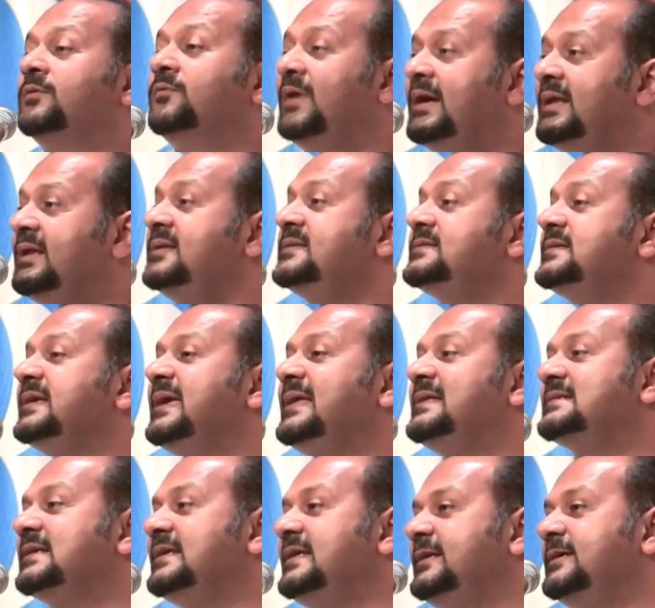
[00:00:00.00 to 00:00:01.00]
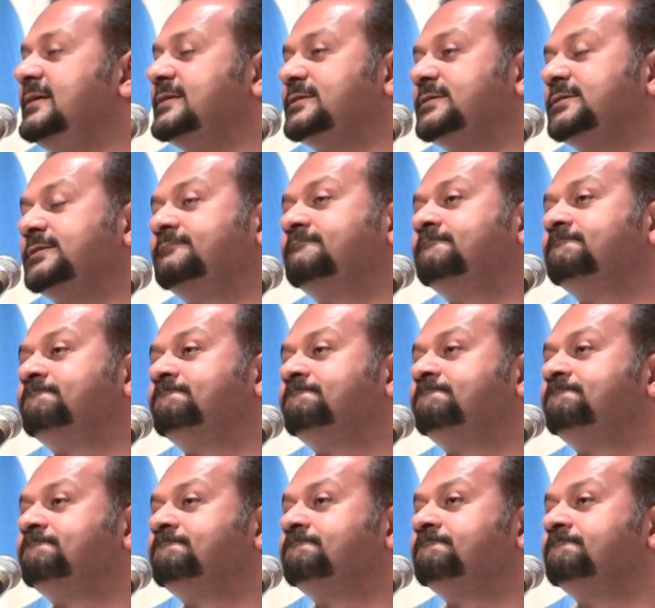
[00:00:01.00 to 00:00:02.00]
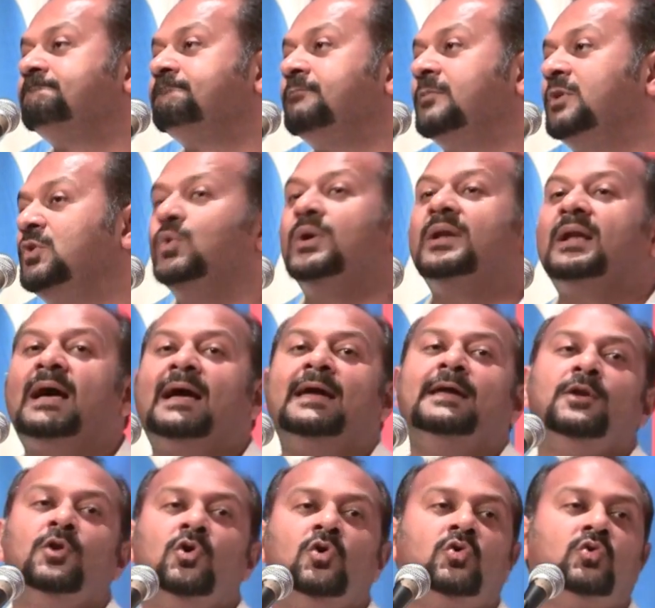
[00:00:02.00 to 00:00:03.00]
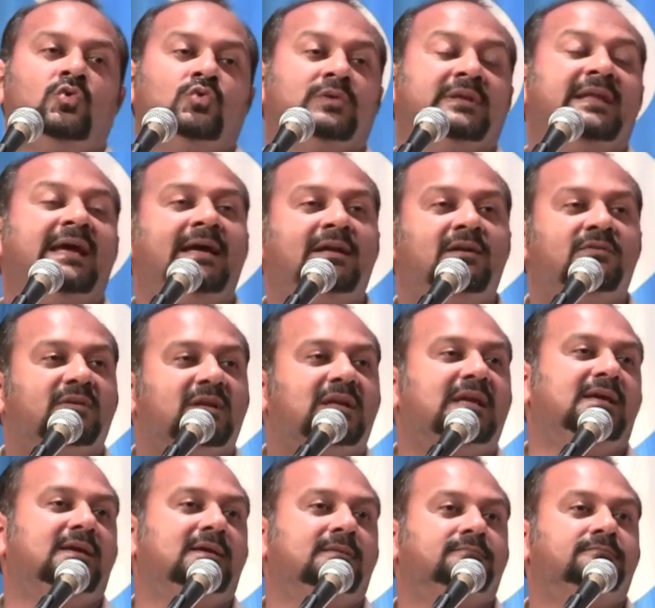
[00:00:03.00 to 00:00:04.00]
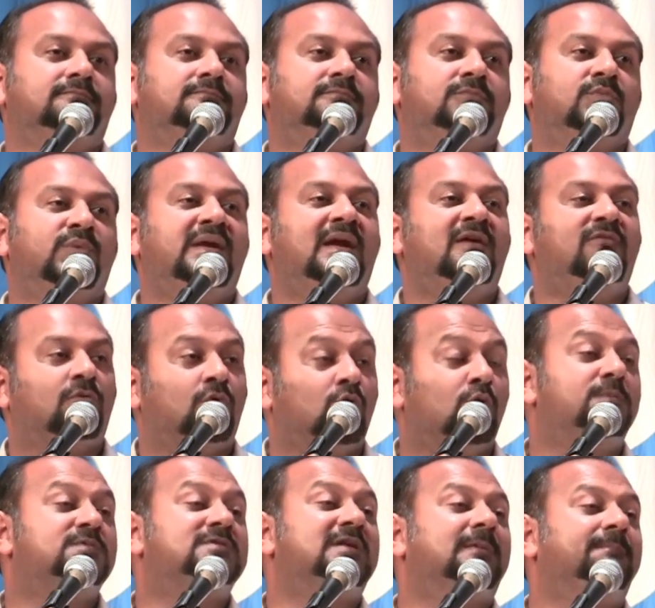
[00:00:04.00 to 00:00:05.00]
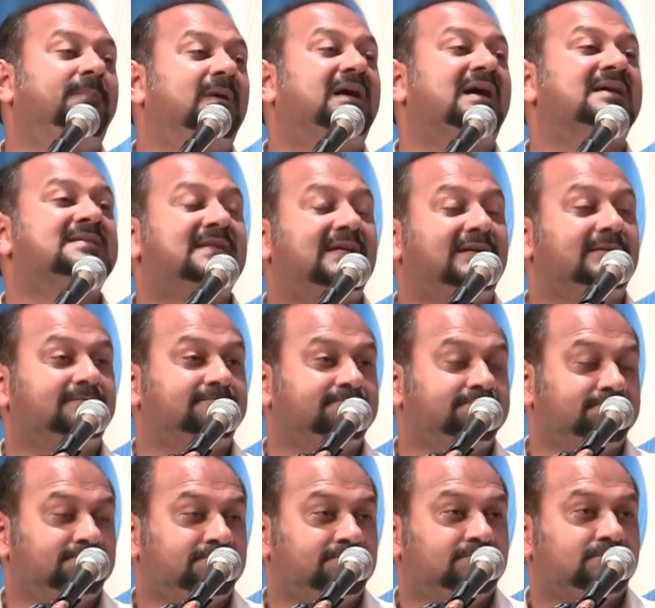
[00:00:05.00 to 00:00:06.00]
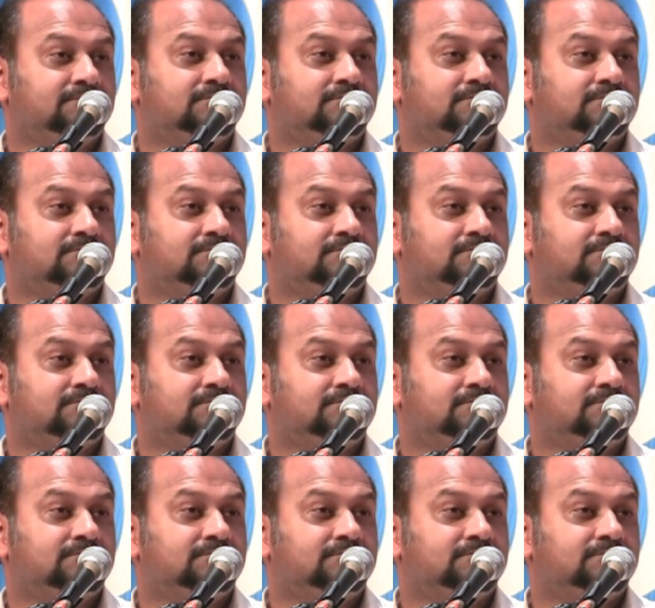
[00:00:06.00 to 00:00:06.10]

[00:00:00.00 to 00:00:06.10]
Violence against leaders. You and I know at the end of the day, we have groups like Perkasa.